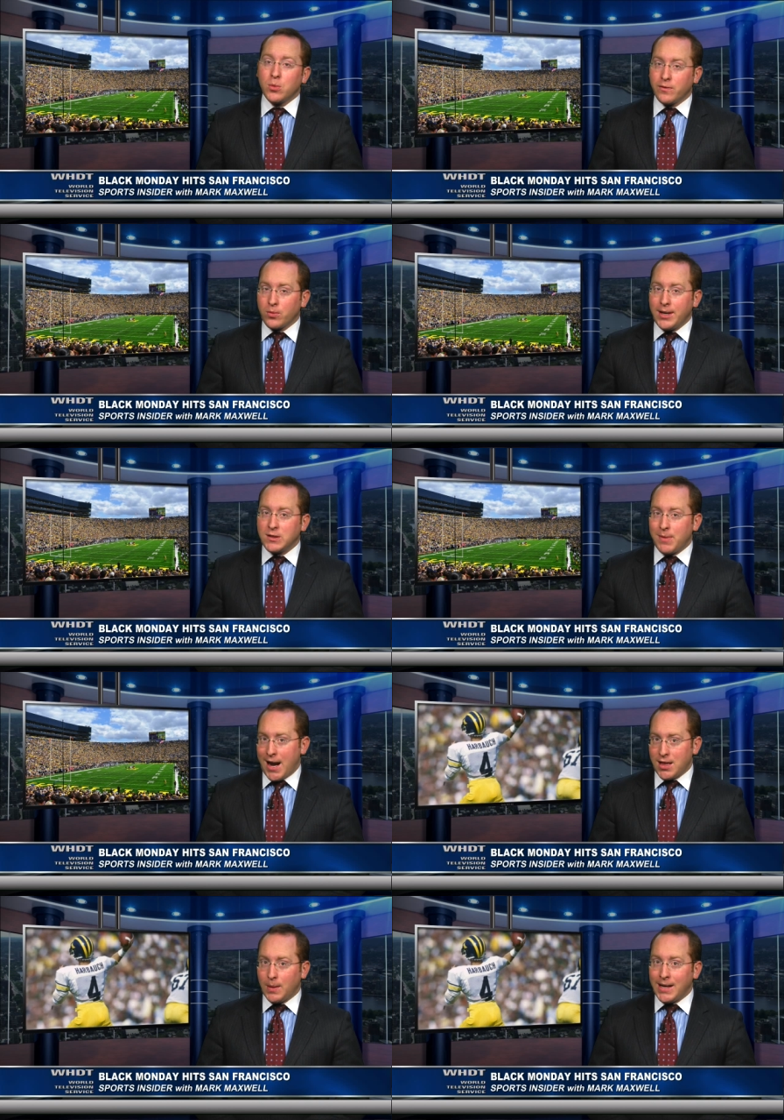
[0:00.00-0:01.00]
Wolverines
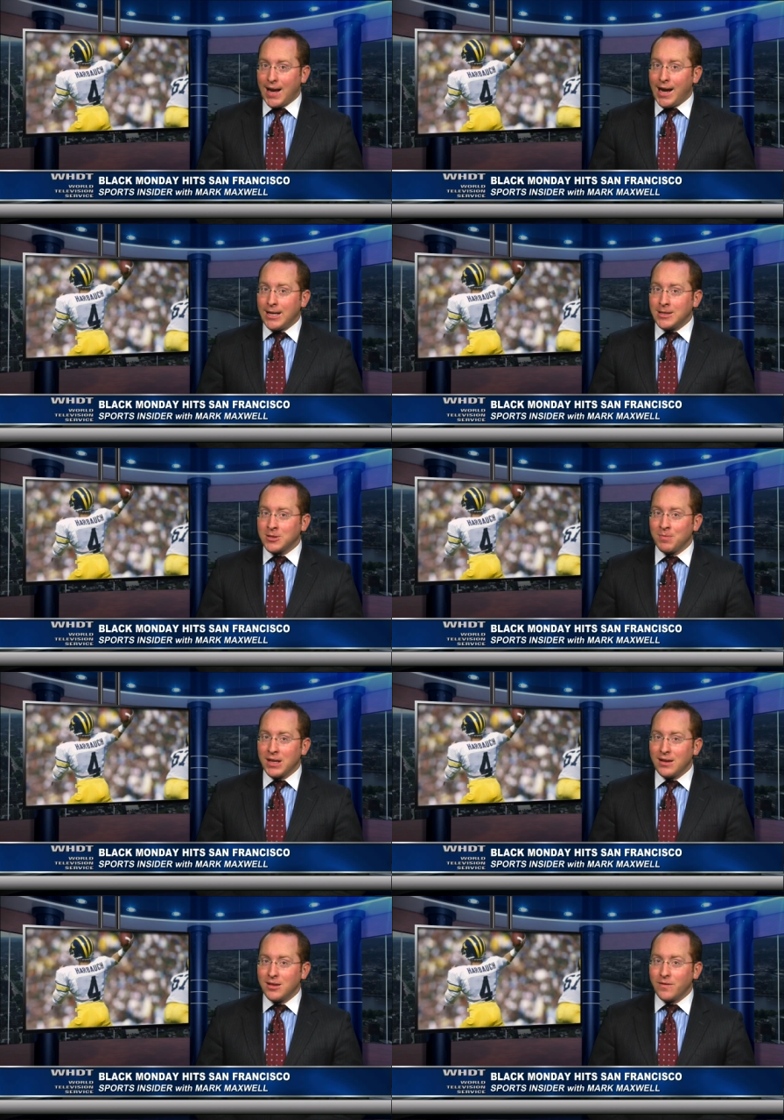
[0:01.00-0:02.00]
back in the late 80s,
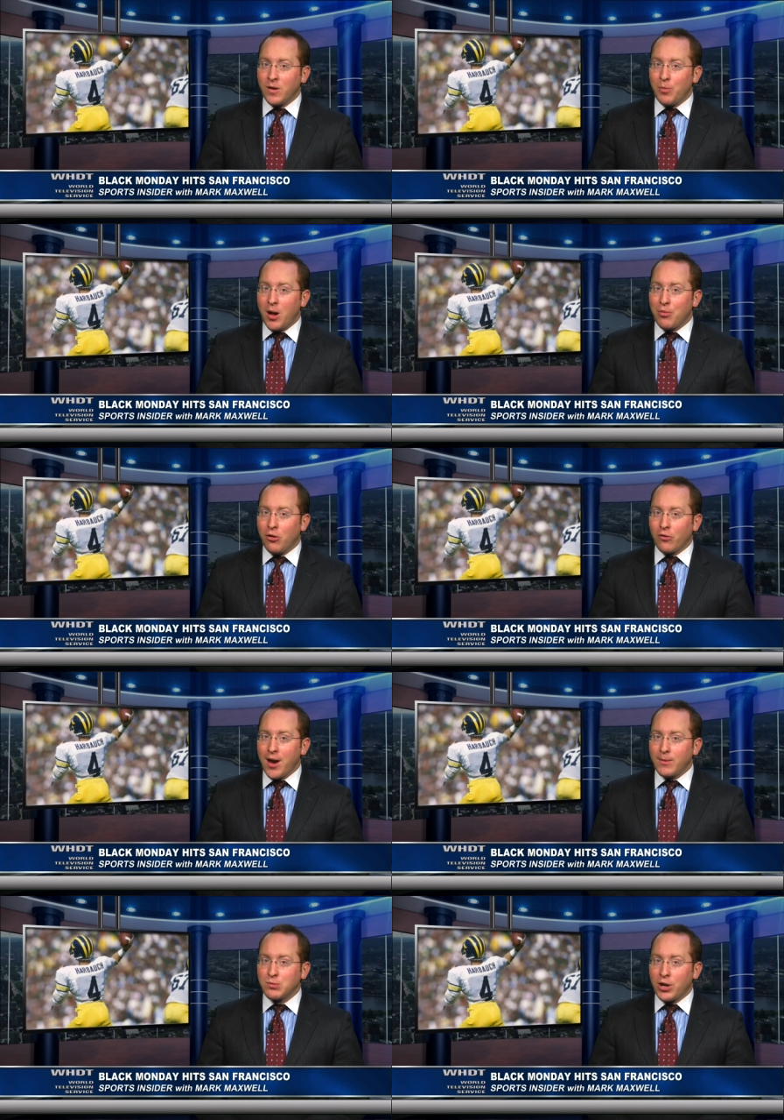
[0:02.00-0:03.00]
the football
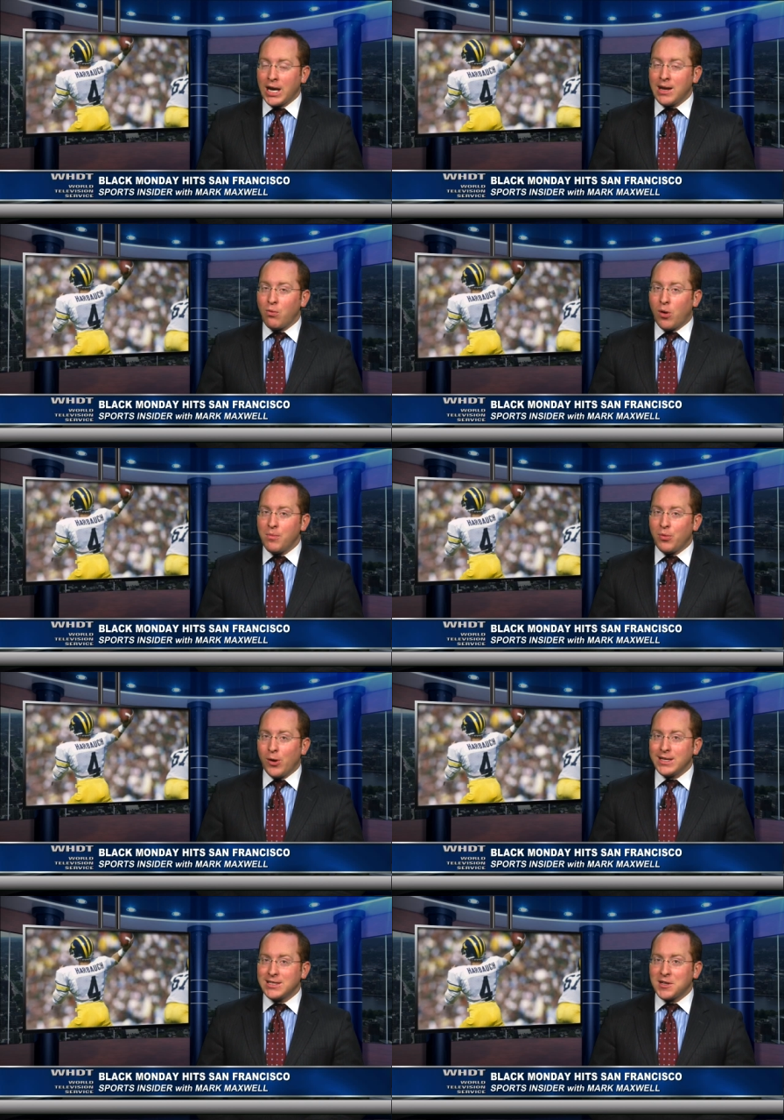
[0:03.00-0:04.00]
program was bringing in
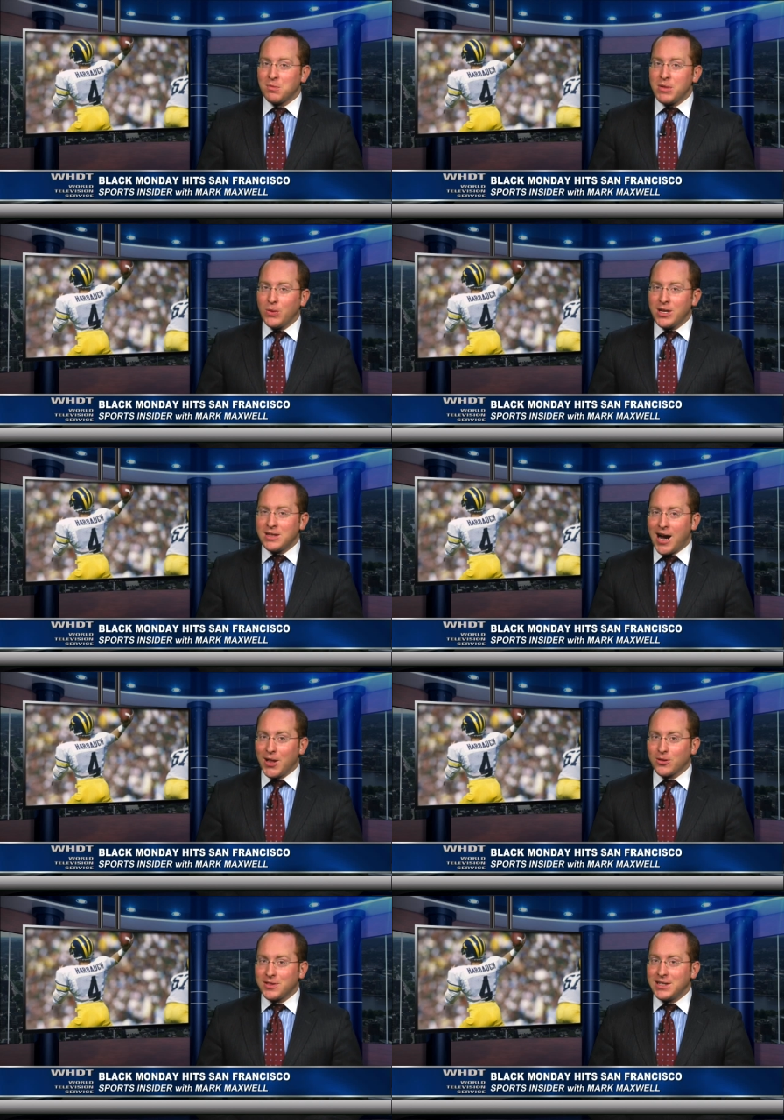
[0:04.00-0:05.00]
$1.6 million in
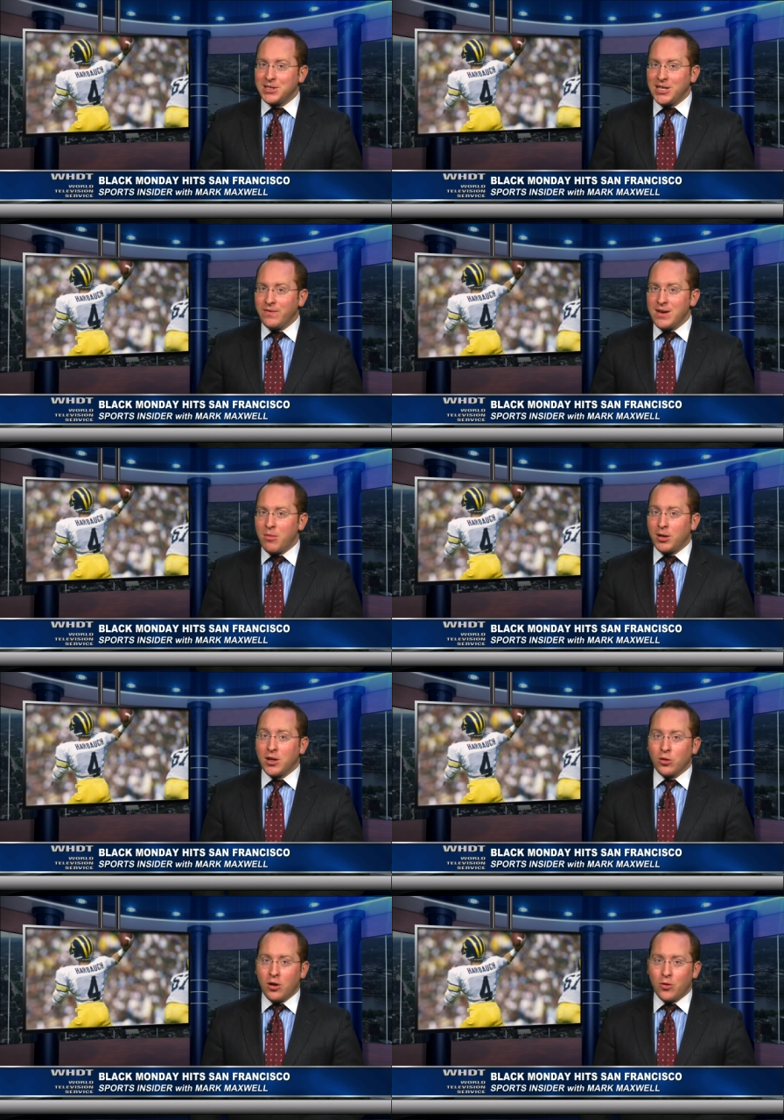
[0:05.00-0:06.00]
TV
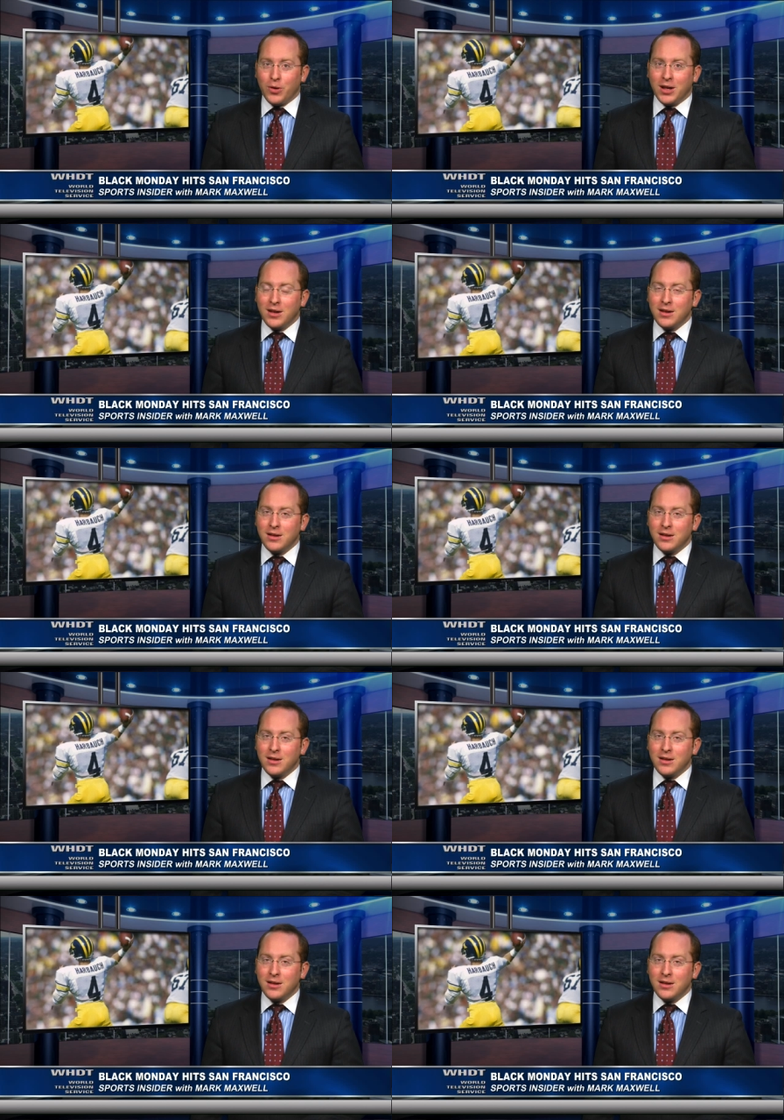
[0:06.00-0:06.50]
money alone.